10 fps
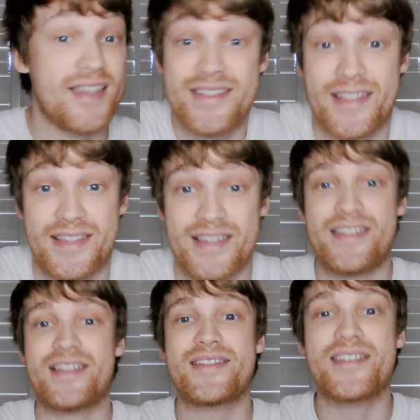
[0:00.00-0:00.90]
and
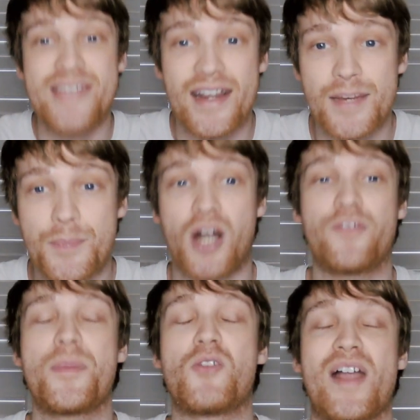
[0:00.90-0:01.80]
statistics to set it
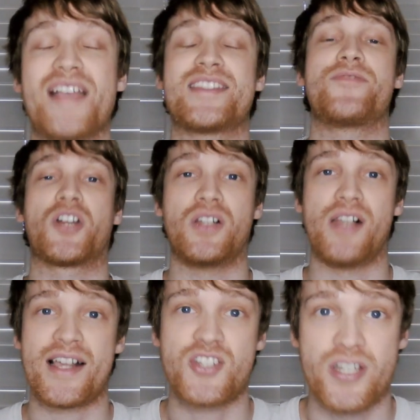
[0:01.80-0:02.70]
apart from the rest of your
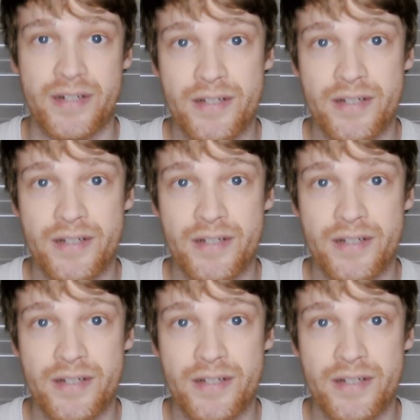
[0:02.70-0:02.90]
collection.